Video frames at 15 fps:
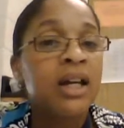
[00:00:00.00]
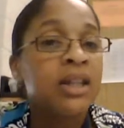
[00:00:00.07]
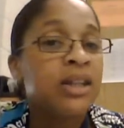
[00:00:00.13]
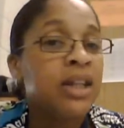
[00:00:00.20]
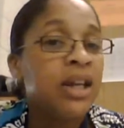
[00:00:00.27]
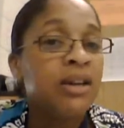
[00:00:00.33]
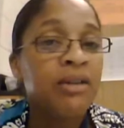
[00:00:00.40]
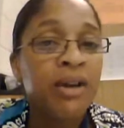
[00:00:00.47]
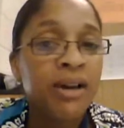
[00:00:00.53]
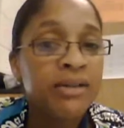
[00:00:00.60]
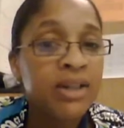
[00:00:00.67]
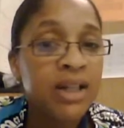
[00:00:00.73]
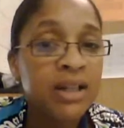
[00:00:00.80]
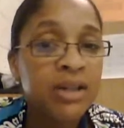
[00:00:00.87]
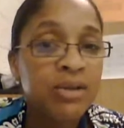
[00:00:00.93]
They don't have
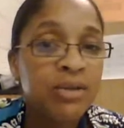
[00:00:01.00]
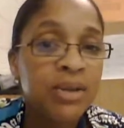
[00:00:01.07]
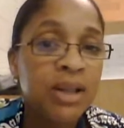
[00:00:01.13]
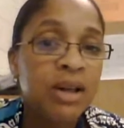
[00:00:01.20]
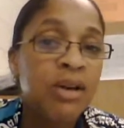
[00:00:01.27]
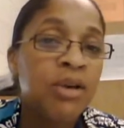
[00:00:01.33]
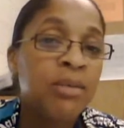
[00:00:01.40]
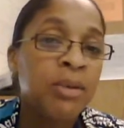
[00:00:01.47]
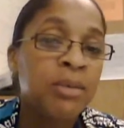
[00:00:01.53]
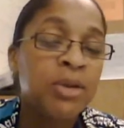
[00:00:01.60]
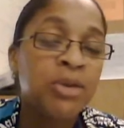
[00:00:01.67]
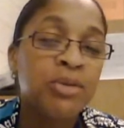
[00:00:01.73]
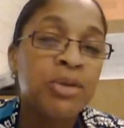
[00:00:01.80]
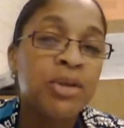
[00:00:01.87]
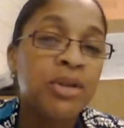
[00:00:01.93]
test tubes at home, I'm
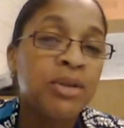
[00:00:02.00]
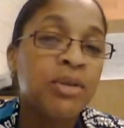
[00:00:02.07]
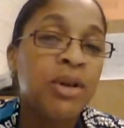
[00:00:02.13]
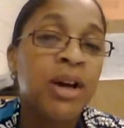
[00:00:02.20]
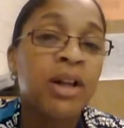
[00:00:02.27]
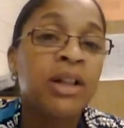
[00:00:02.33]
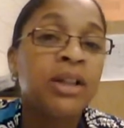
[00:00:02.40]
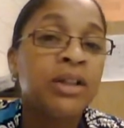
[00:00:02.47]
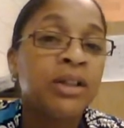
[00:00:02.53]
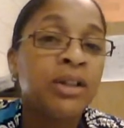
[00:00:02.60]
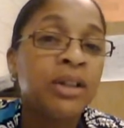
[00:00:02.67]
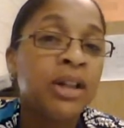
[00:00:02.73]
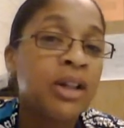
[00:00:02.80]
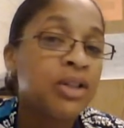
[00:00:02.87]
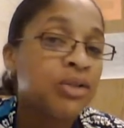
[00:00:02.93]
sure. So
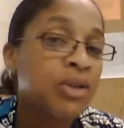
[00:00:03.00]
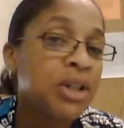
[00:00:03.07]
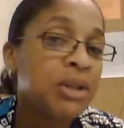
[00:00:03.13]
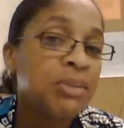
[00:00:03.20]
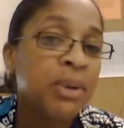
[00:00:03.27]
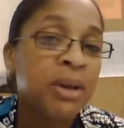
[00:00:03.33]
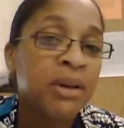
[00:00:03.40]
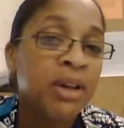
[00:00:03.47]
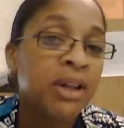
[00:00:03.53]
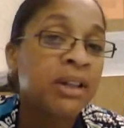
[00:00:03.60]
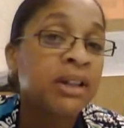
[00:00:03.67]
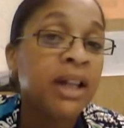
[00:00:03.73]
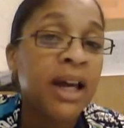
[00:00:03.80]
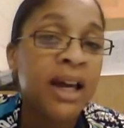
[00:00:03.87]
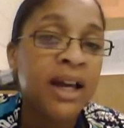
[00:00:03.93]
a transparent
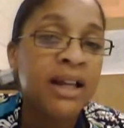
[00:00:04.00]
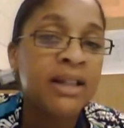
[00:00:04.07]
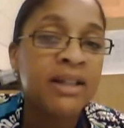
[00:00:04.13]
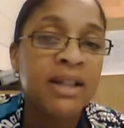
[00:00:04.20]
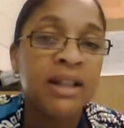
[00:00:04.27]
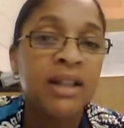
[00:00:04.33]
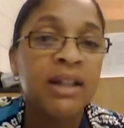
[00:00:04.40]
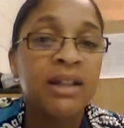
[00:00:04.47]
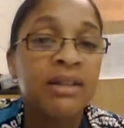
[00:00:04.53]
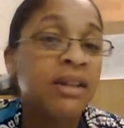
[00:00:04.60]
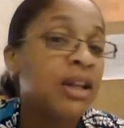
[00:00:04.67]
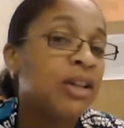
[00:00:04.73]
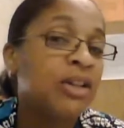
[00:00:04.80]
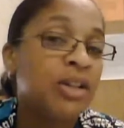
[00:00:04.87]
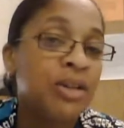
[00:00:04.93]
glass that they
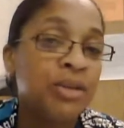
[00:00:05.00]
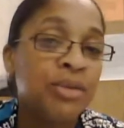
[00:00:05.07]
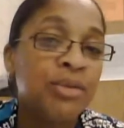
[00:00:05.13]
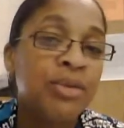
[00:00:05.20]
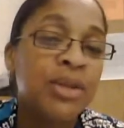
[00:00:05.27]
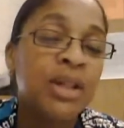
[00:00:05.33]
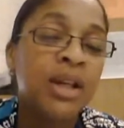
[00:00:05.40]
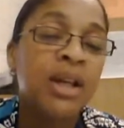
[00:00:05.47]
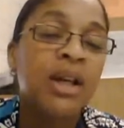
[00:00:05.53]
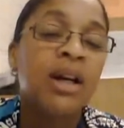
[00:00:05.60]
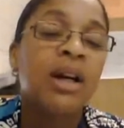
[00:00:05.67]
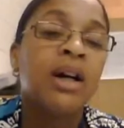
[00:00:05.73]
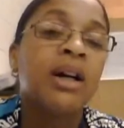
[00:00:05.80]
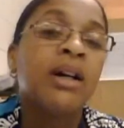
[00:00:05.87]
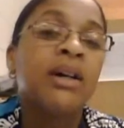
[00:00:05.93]
could use
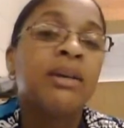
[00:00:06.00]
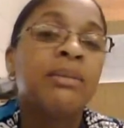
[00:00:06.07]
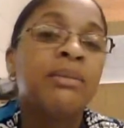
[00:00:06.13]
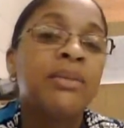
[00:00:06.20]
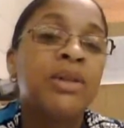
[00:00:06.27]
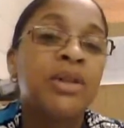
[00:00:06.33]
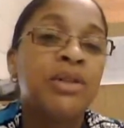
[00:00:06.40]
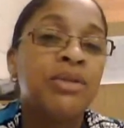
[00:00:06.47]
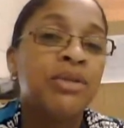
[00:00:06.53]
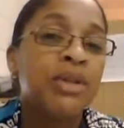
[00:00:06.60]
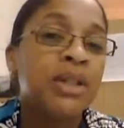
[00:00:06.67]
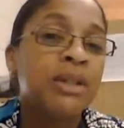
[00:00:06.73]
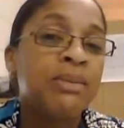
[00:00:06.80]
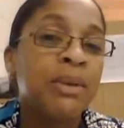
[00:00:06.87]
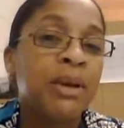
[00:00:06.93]
to do the
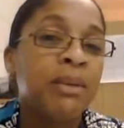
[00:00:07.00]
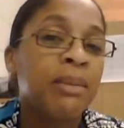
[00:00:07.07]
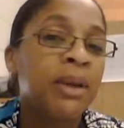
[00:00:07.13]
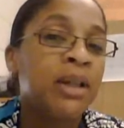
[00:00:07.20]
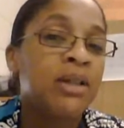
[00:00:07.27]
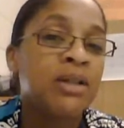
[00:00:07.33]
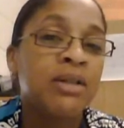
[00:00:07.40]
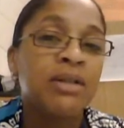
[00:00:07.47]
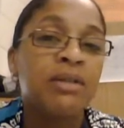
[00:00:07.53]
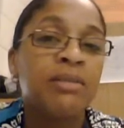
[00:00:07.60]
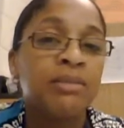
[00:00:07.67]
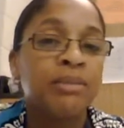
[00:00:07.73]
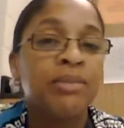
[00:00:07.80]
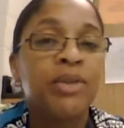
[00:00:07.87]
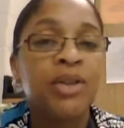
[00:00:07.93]
experiment
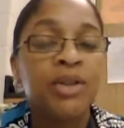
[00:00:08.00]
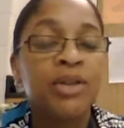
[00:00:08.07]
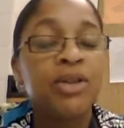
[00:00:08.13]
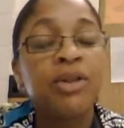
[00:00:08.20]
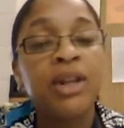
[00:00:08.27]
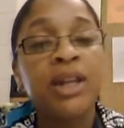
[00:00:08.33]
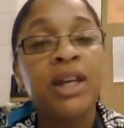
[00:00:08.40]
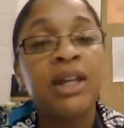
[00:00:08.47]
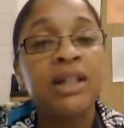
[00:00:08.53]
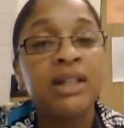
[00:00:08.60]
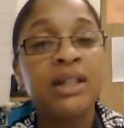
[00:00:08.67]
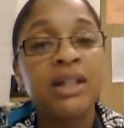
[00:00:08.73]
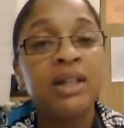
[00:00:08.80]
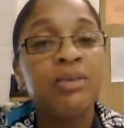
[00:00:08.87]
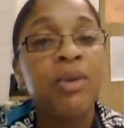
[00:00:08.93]
so that they can
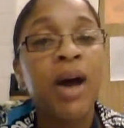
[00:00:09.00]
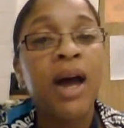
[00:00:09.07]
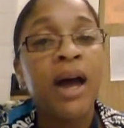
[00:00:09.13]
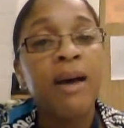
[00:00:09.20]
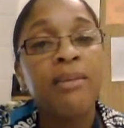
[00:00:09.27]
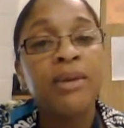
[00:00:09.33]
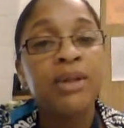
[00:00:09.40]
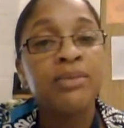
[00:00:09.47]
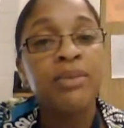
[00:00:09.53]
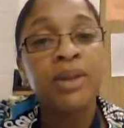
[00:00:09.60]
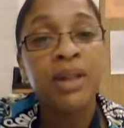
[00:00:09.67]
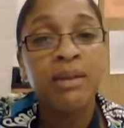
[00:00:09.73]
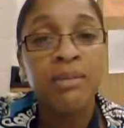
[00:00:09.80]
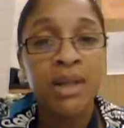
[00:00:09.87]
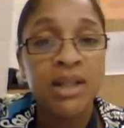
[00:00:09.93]
see what happens when
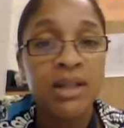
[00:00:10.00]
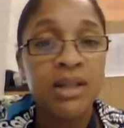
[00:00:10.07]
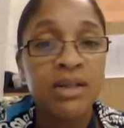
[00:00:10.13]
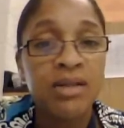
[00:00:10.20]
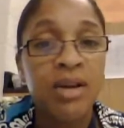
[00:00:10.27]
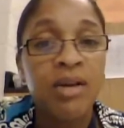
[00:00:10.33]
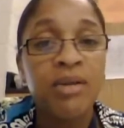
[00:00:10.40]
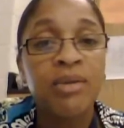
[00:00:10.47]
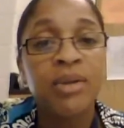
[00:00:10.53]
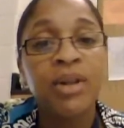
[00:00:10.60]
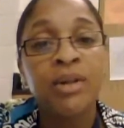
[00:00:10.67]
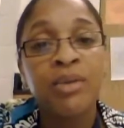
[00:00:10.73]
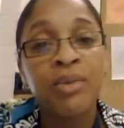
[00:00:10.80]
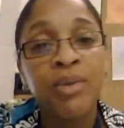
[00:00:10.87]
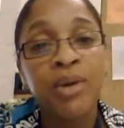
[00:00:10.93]
they mix the salt
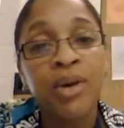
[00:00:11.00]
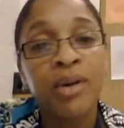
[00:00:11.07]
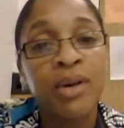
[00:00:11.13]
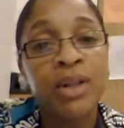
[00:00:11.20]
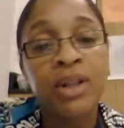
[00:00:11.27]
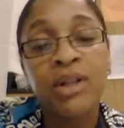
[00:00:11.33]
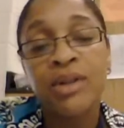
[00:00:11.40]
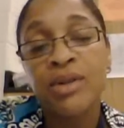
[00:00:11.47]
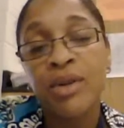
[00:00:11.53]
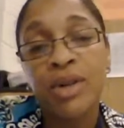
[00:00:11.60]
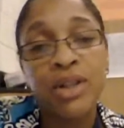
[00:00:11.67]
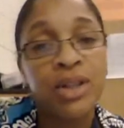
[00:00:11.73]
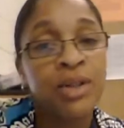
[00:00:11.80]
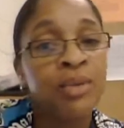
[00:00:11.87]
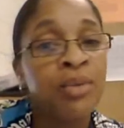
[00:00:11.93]
in the water and the
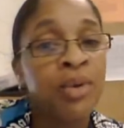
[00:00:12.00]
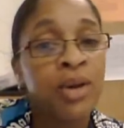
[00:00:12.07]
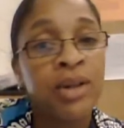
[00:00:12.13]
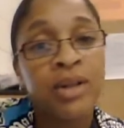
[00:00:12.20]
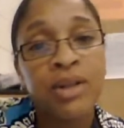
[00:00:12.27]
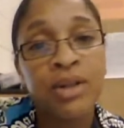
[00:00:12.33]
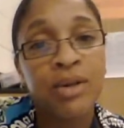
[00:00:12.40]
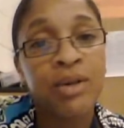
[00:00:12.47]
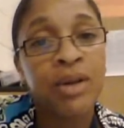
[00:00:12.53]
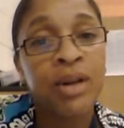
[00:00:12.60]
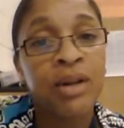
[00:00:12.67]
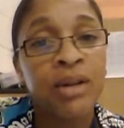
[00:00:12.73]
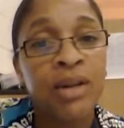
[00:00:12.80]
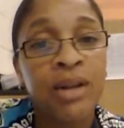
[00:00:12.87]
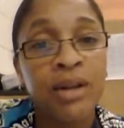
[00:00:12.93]
starch in the water and stir it
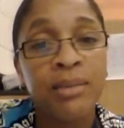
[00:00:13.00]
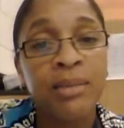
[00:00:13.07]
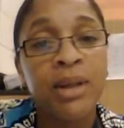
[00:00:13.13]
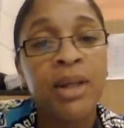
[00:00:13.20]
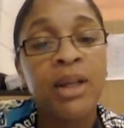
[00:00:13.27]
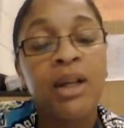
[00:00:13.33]
all up.